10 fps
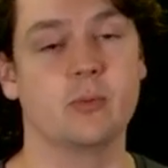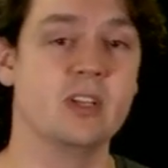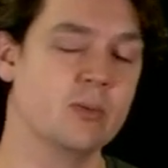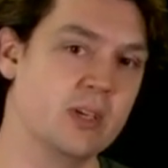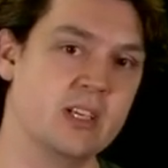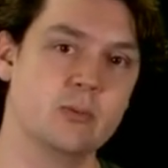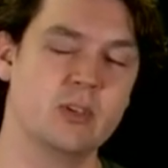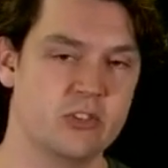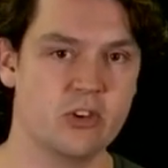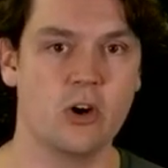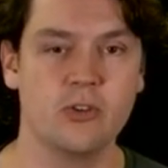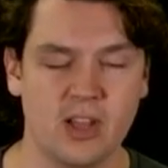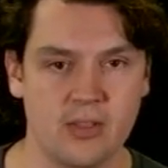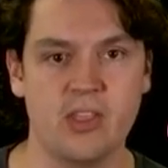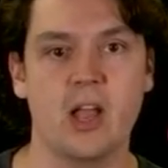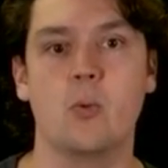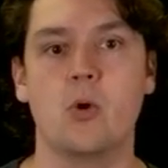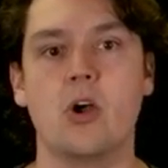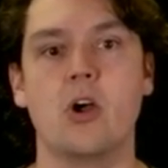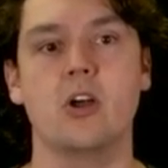We showed that there
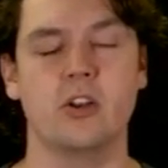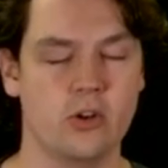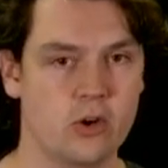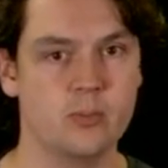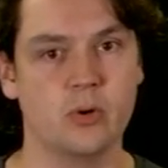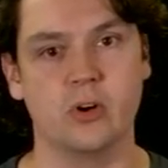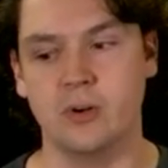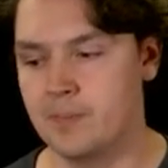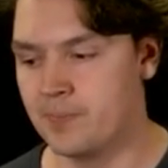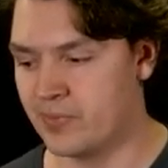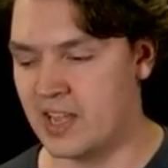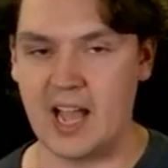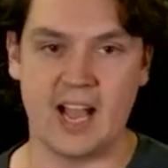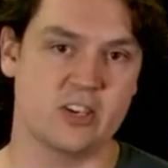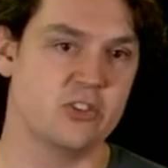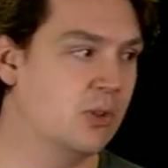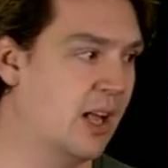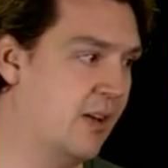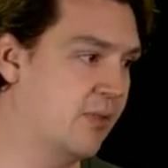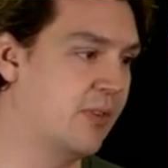were no more actual
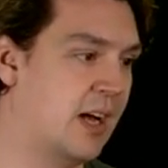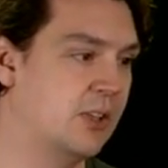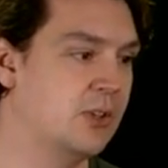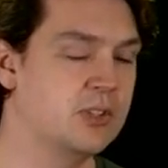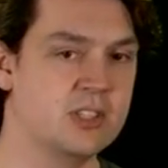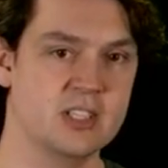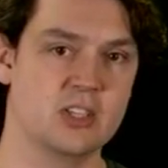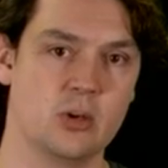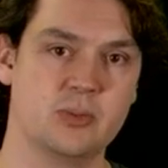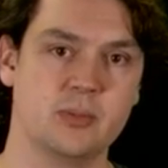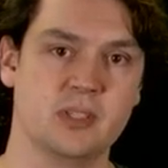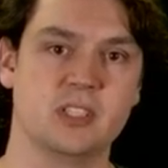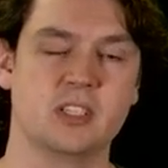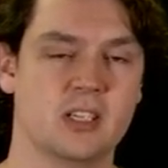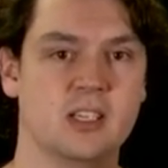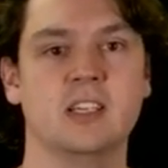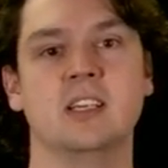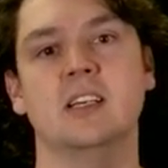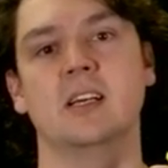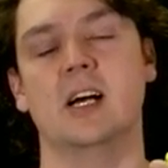F values, this optimistic
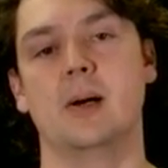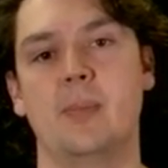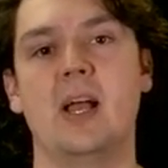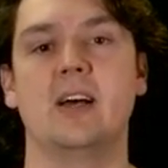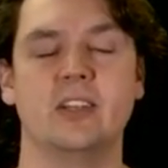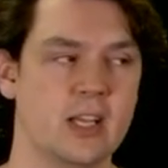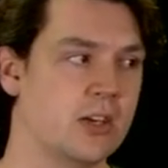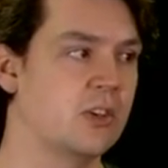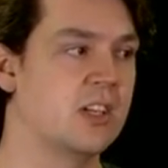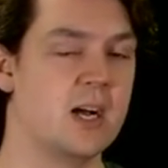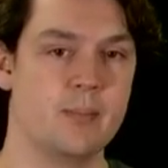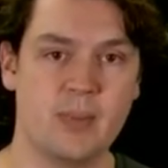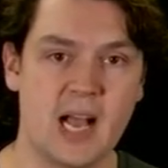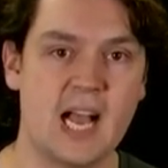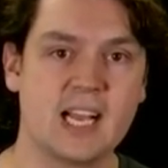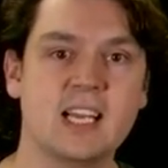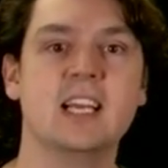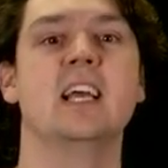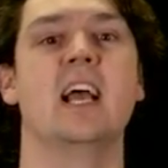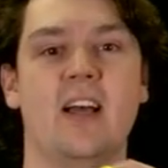bound that could come back
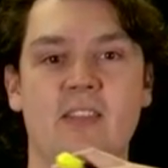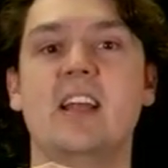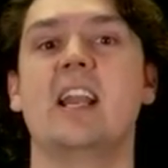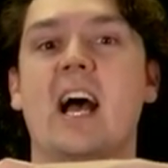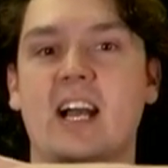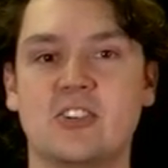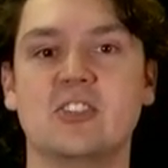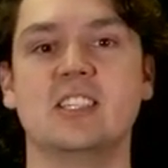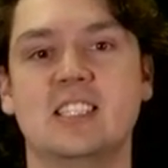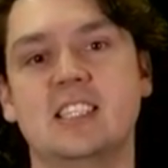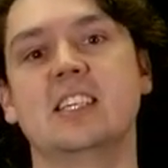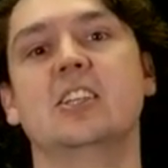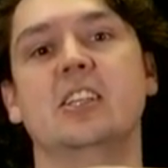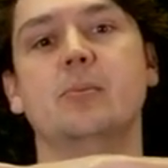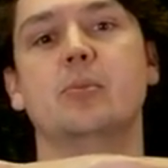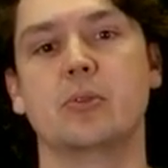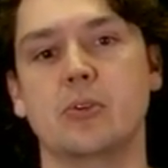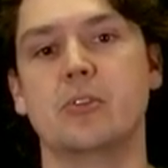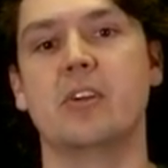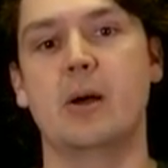and then actually still
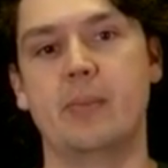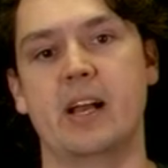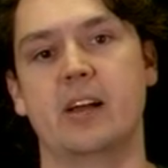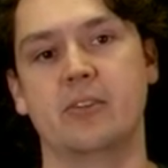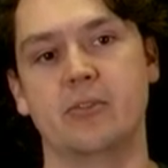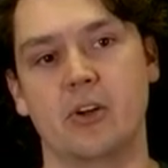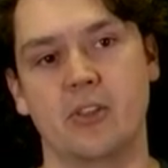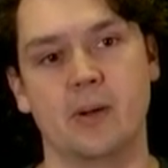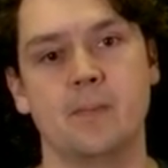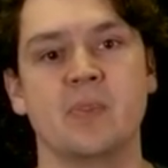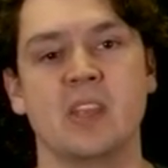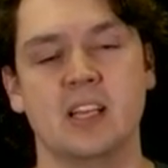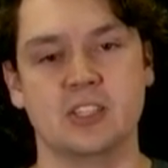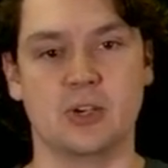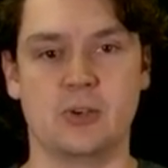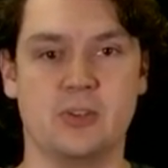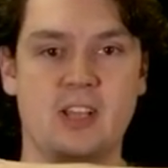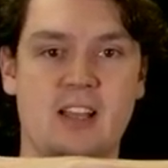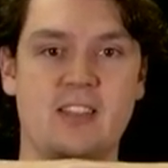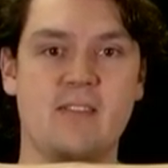improve our bound further. So
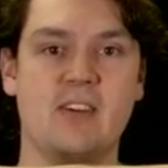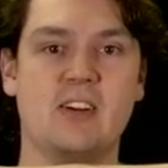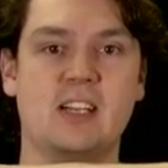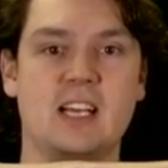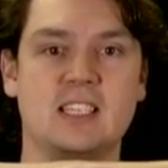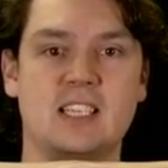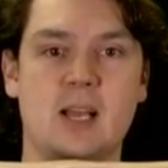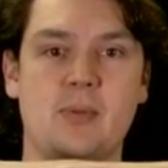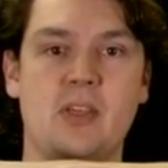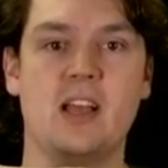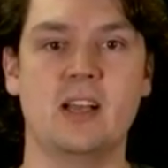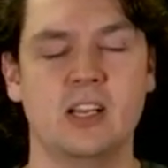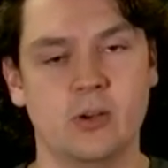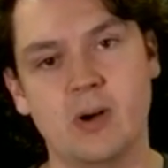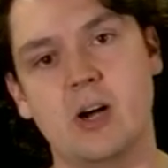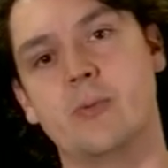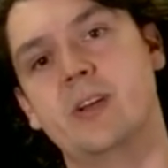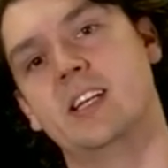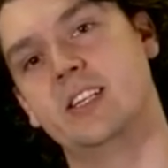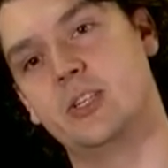that very last step there, well, we
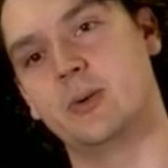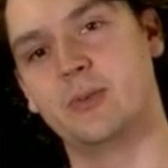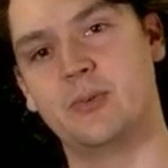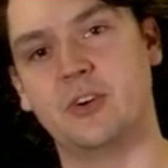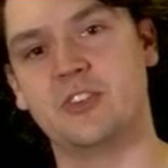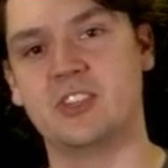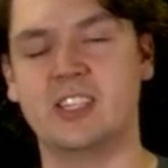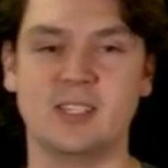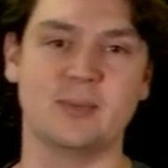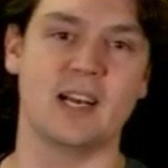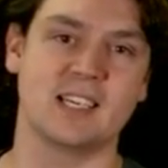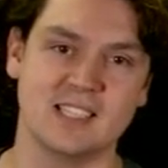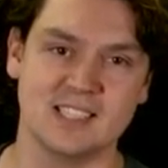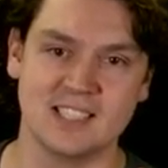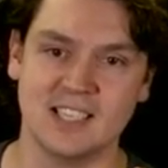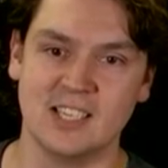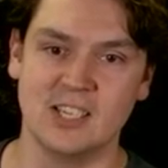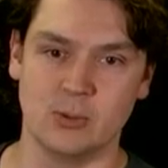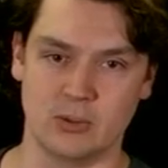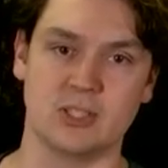need to, unfortunately, in practice,
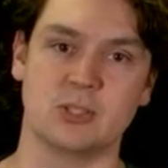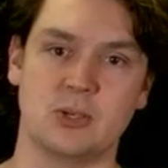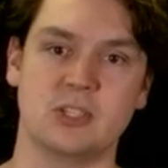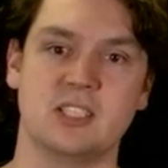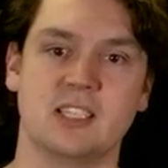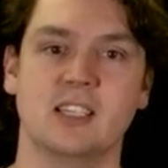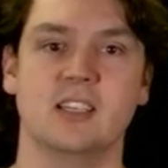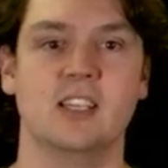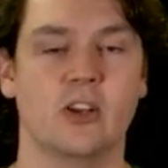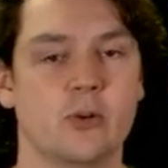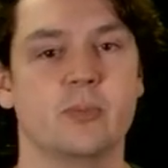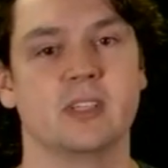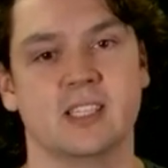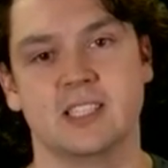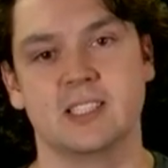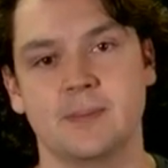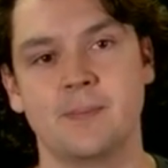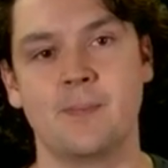we're exhausting the open list.